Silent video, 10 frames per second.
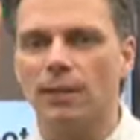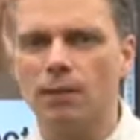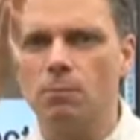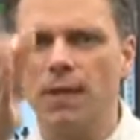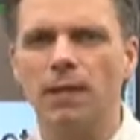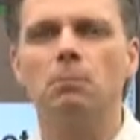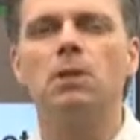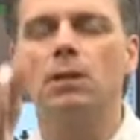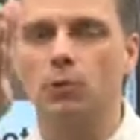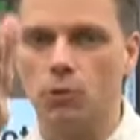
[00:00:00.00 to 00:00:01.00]
let's make a
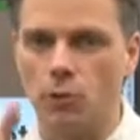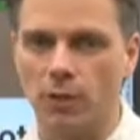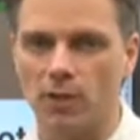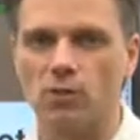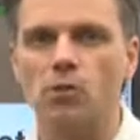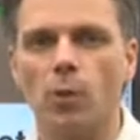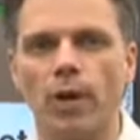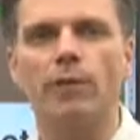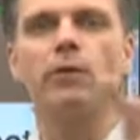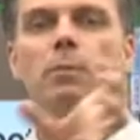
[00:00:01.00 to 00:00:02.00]
middle choice so
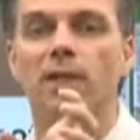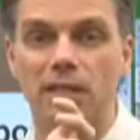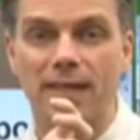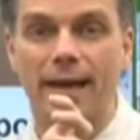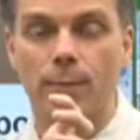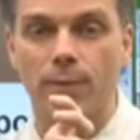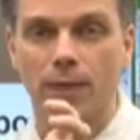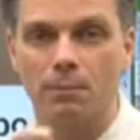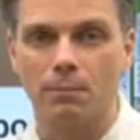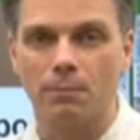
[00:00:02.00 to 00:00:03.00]
everybody's happy.